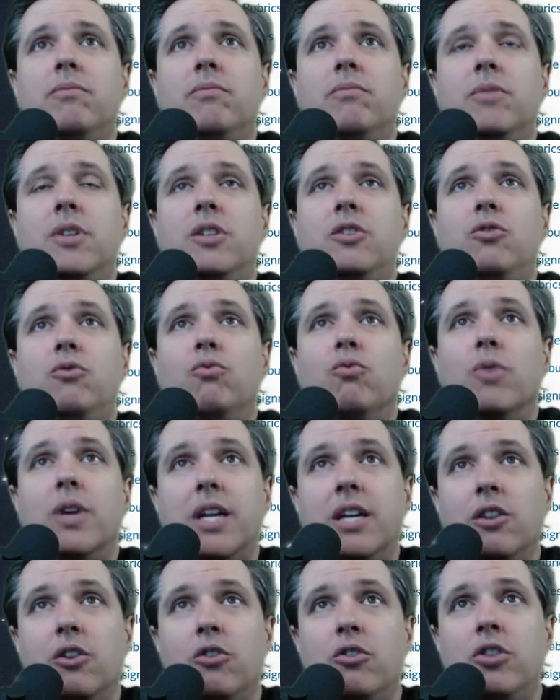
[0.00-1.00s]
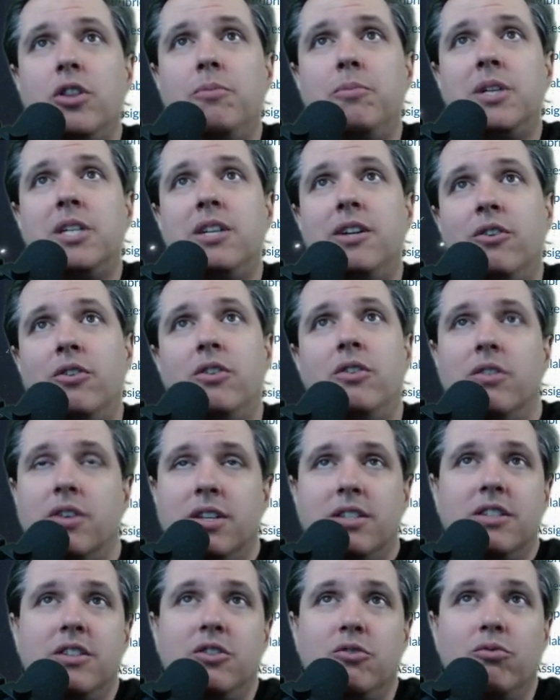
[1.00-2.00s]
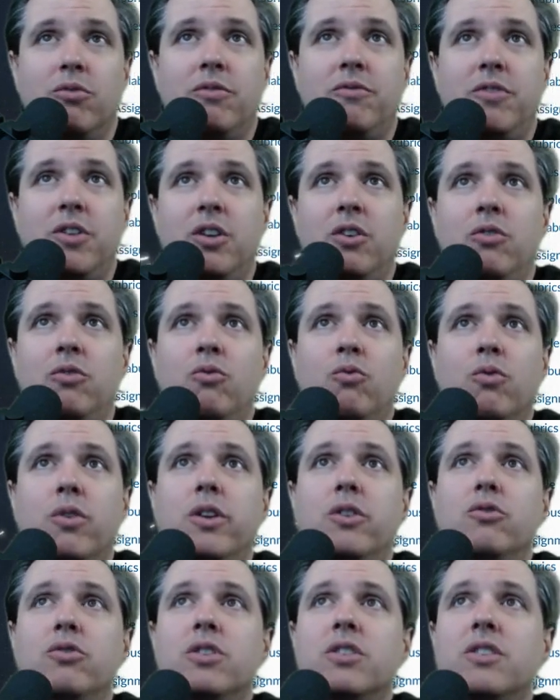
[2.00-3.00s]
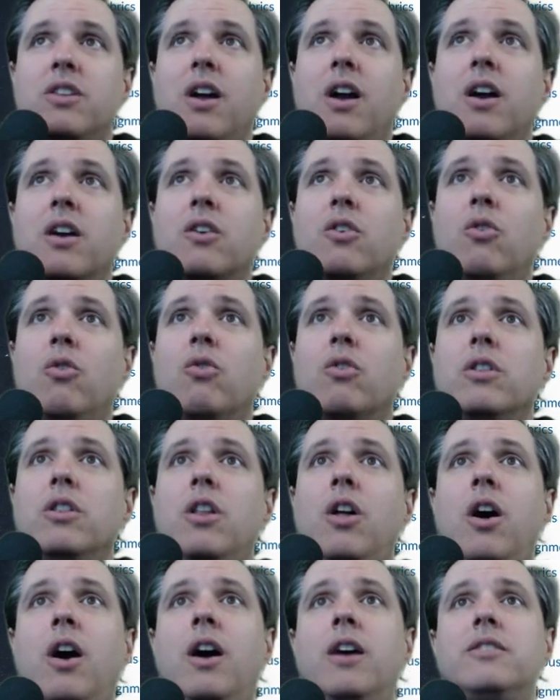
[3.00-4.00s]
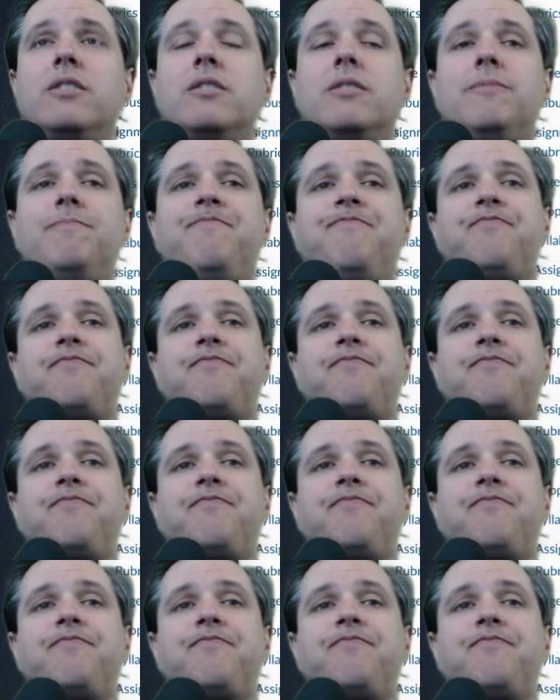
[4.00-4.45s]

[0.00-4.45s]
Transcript: Did you relearn the material because it's review? Were you stuck or lost?